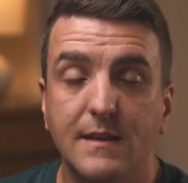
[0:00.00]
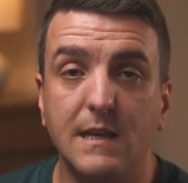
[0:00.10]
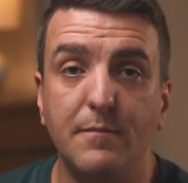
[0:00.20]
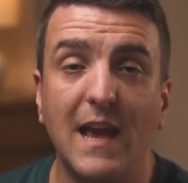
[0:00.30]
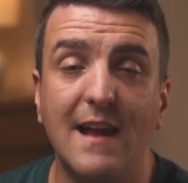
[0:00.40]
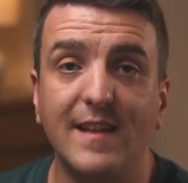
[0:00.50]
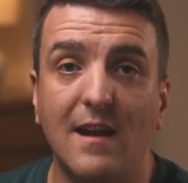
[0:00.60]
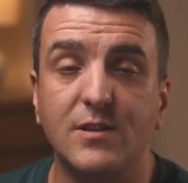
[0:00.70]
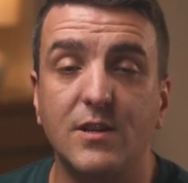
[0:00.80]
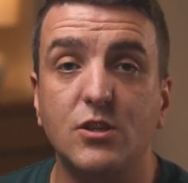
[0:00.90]
Simply head
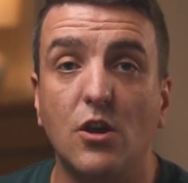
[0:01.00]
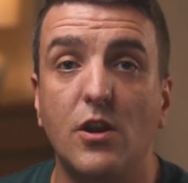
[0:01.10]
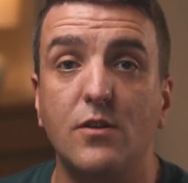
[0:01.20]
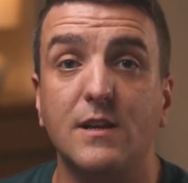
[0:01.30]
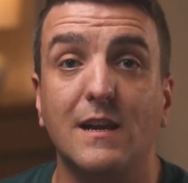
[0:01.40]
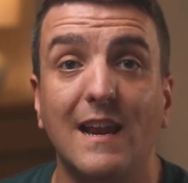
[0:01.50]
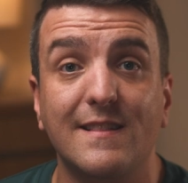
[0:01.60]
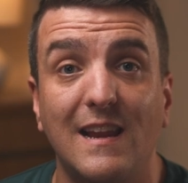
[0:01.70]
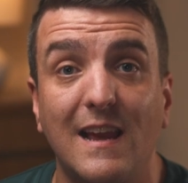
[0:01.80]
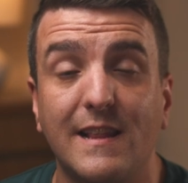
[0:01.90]
down to the show notes and click
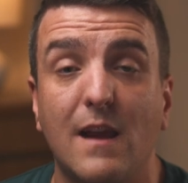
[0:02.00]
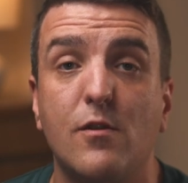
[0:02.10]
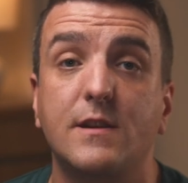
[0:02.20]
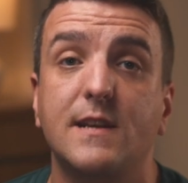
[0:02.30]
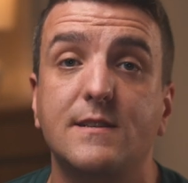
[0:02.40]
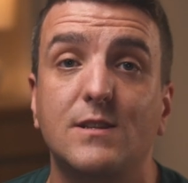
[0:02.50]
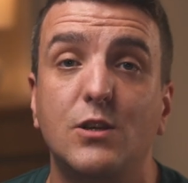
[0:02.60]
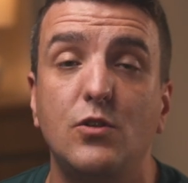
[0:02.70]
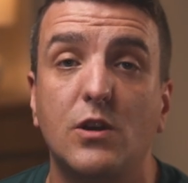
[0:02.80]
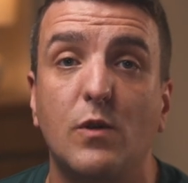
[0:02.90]
the link there where it says to
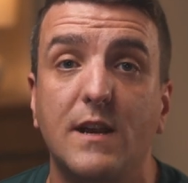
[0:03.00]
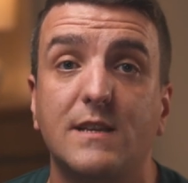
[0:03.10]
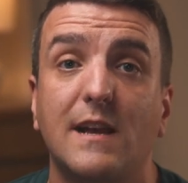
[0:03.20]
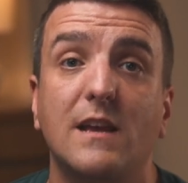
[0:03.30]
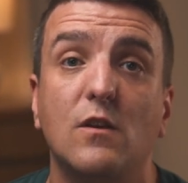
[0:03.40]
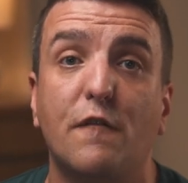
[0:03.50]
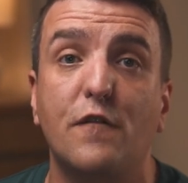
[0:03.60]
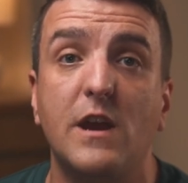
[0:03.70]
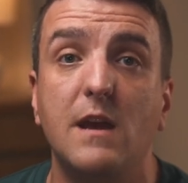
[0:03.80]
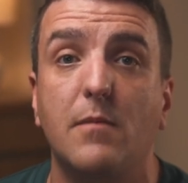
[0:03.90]
do the quiz and get your
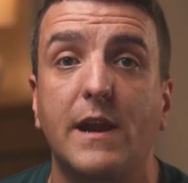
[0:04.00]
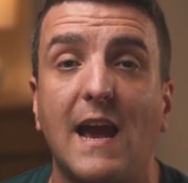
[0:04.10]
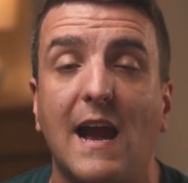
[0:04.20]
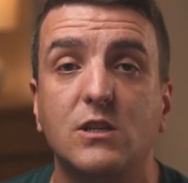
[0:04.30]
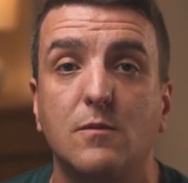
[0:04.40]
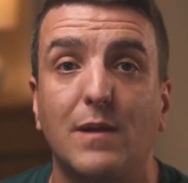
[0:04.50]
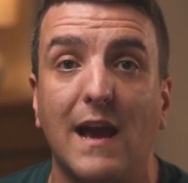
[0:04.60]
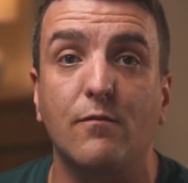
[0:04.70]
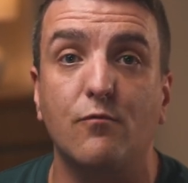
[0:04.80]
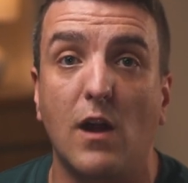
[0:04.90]
free money action
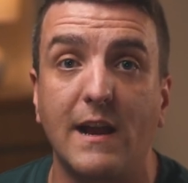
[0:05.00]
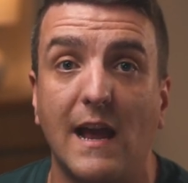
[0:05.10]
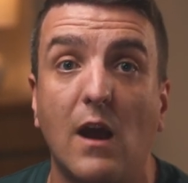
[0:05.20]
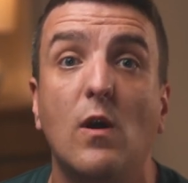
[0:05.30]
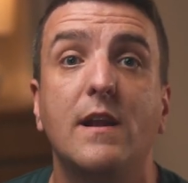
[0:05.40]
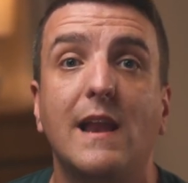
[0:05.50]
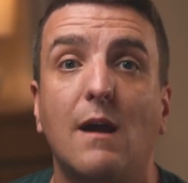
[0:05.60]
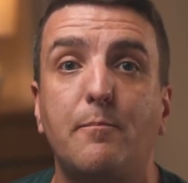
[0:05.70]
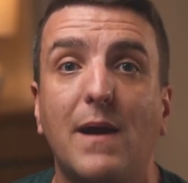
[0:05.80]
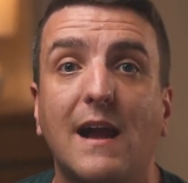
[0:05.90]
plan right now. Now
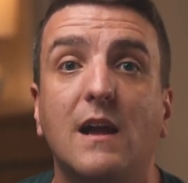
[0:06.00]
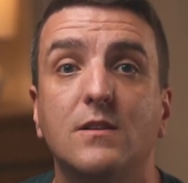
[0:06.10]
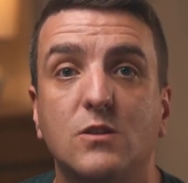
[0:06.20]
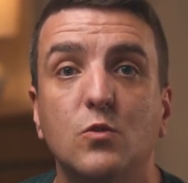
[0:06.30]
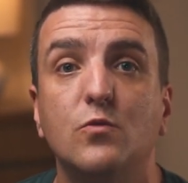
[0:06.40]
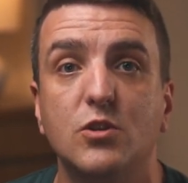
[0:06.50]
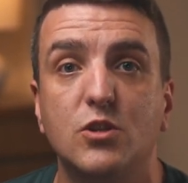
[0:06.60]
back to the